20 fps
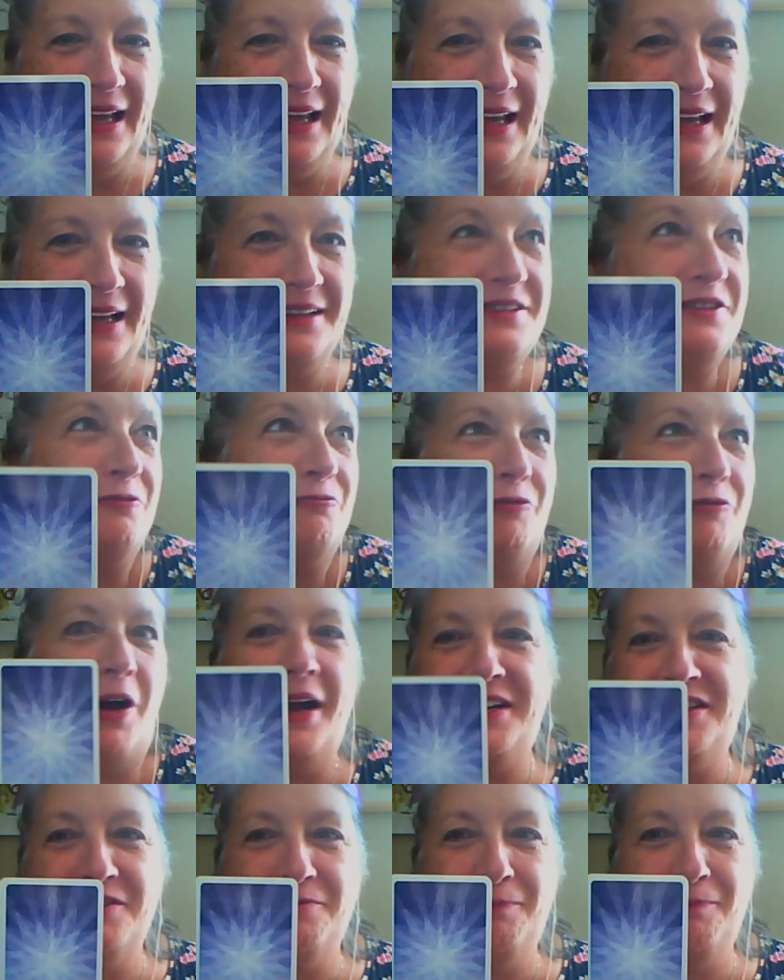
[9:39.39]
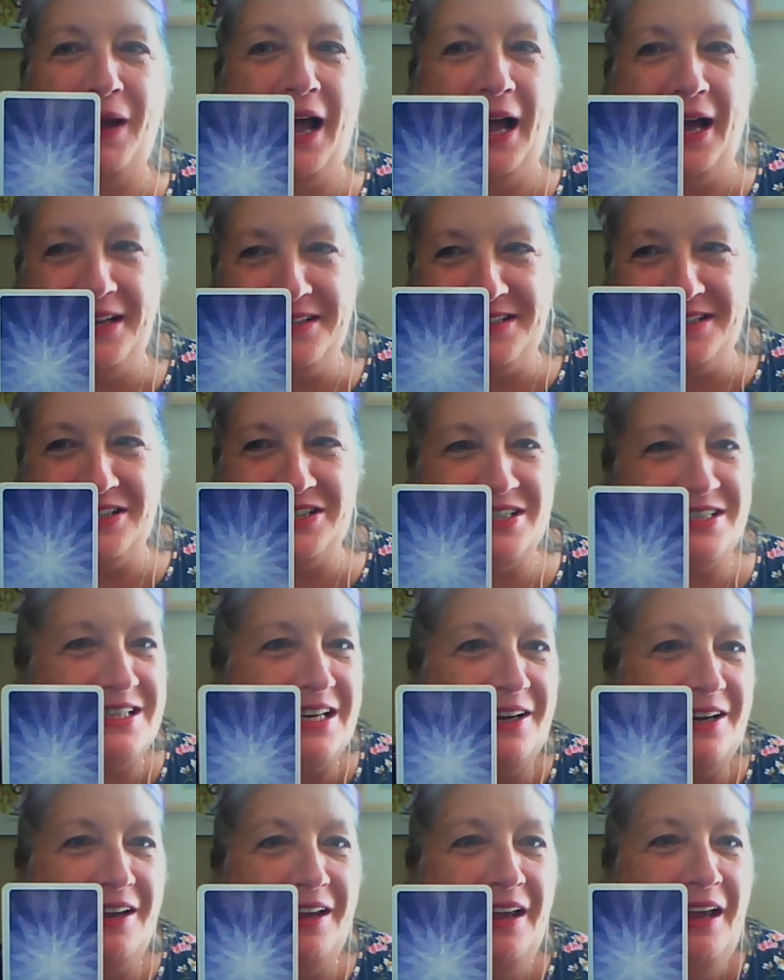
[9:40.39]
It's a rite of passage. It's
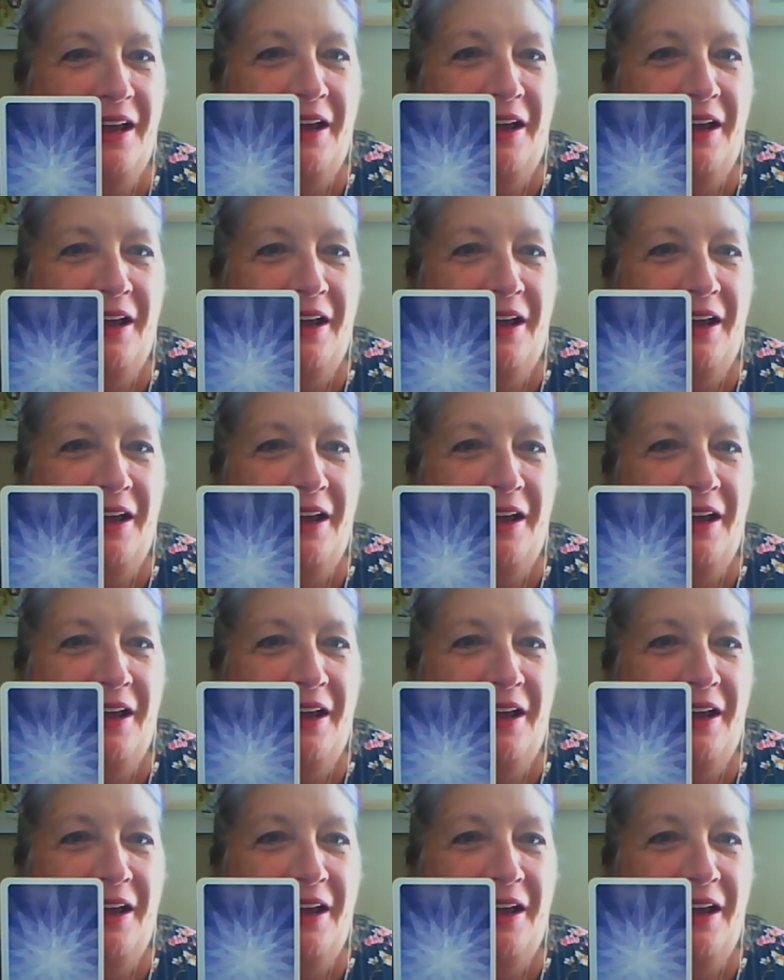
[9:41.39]
like,